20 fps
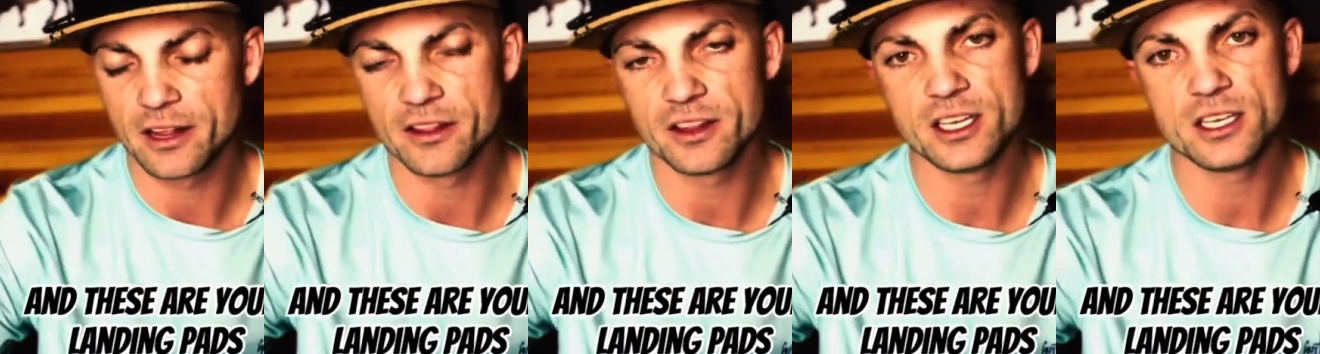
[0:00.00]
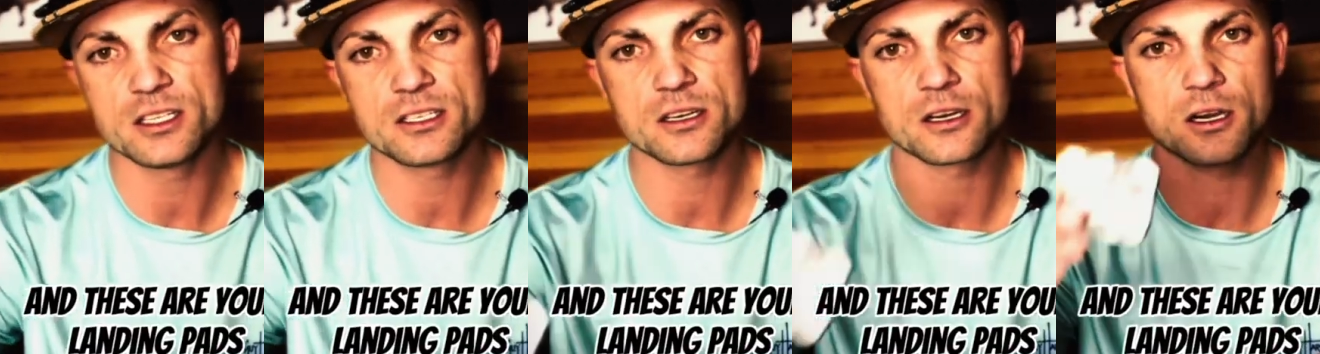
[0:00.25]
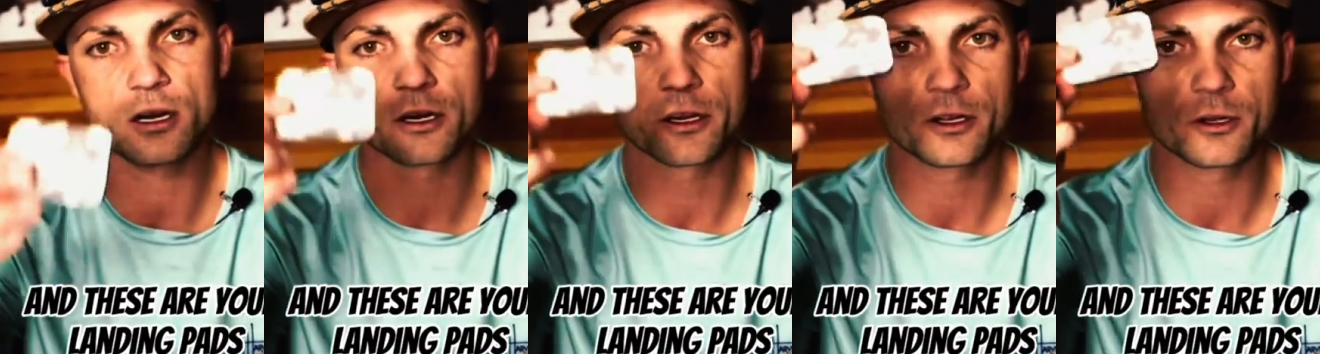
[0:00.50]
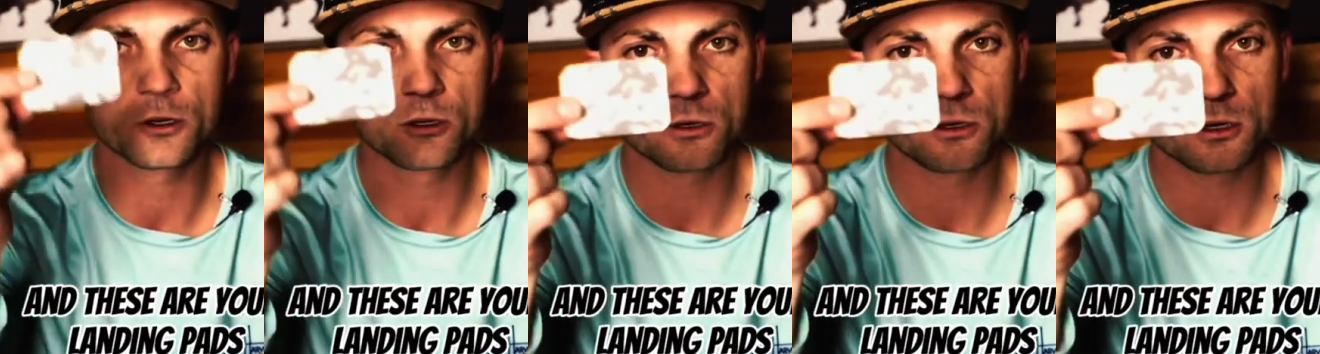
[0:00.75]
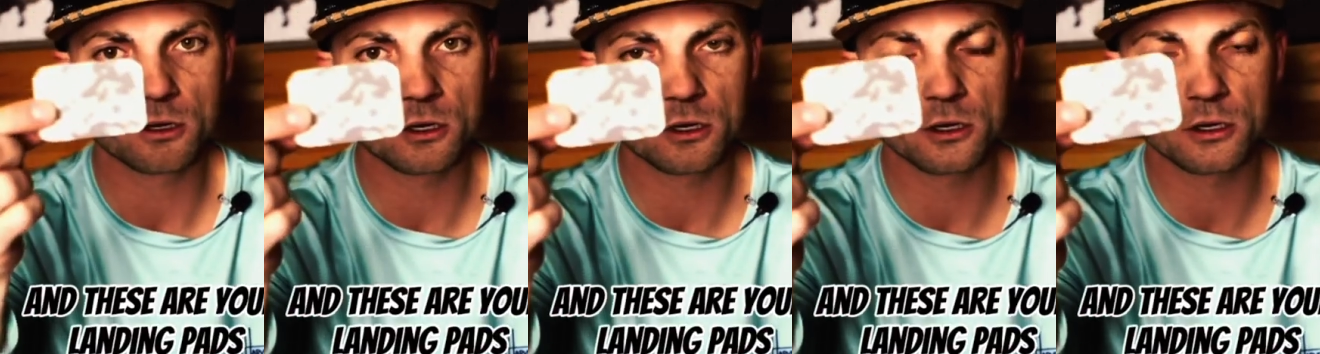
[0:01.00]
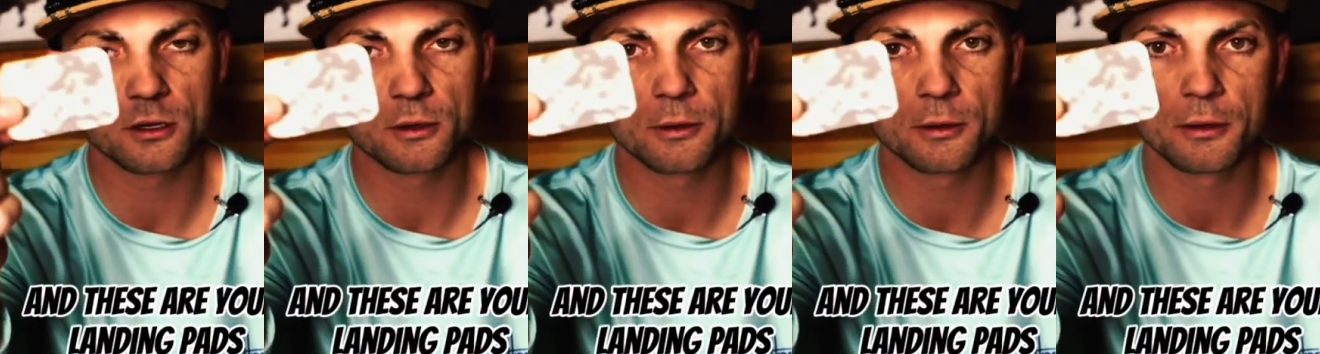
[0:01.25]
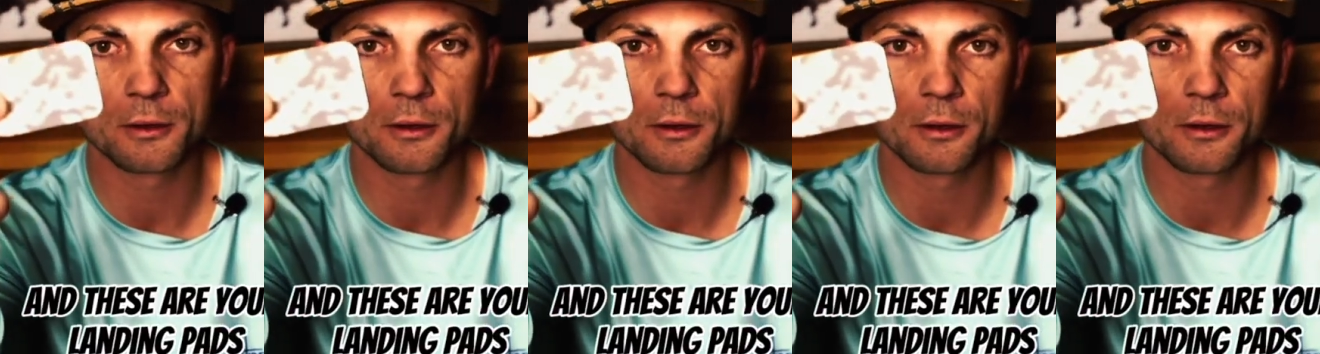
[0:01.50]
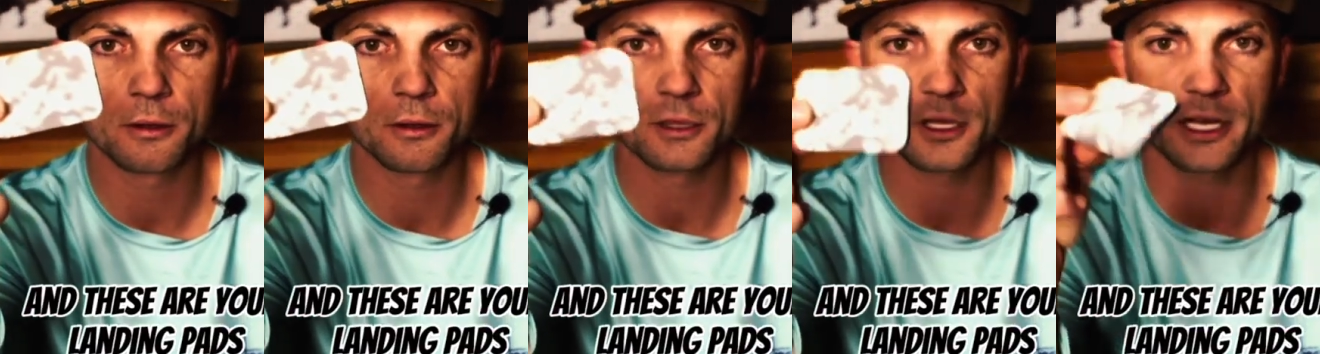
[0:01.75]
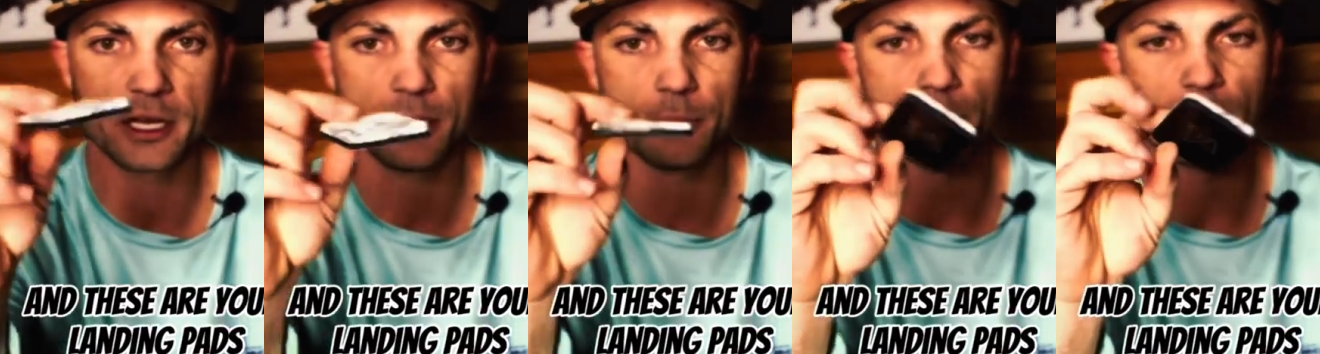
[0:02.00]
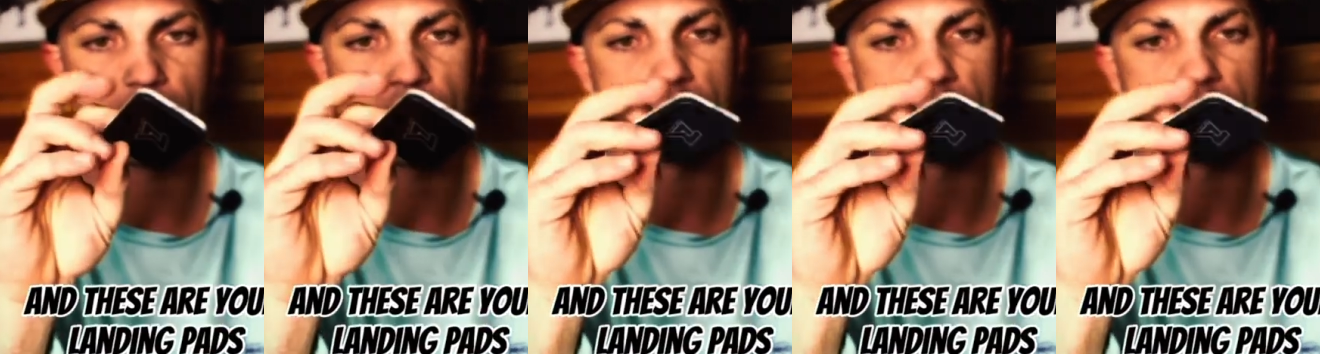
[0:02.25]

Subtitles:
And these are your landing